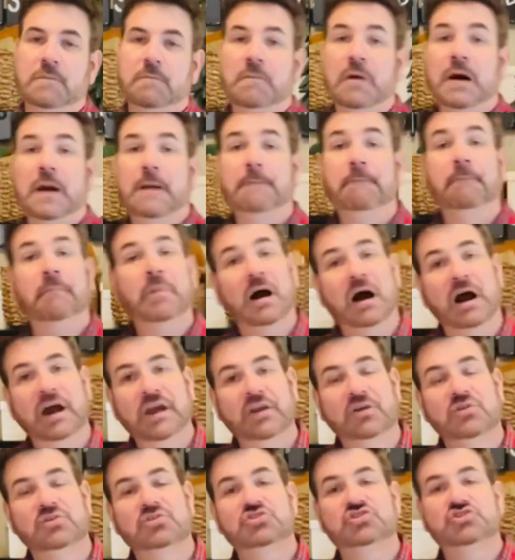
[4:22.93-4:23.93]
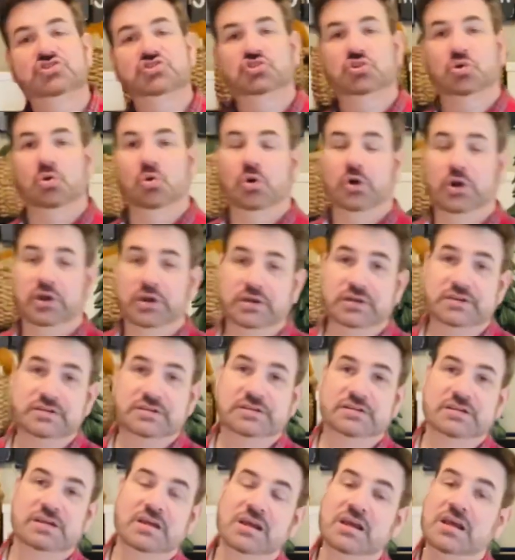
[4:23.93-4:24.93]
my Byers
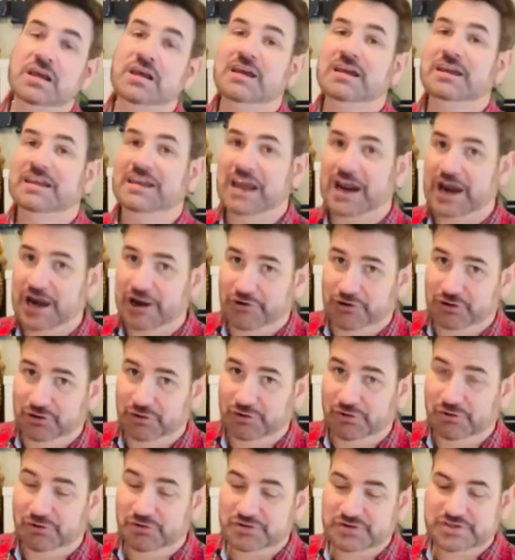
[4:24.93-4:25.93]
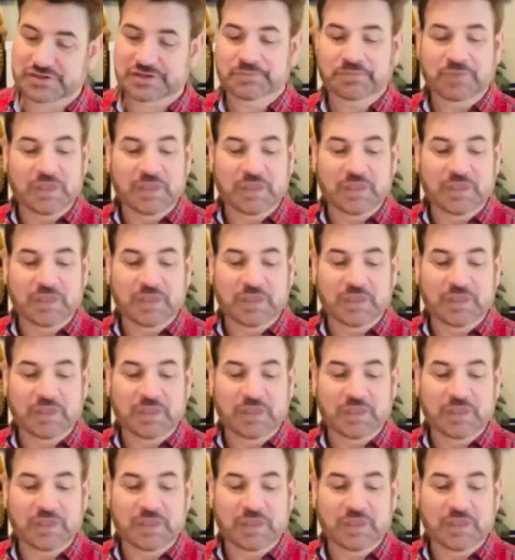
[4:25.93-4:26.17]
Choice carolers.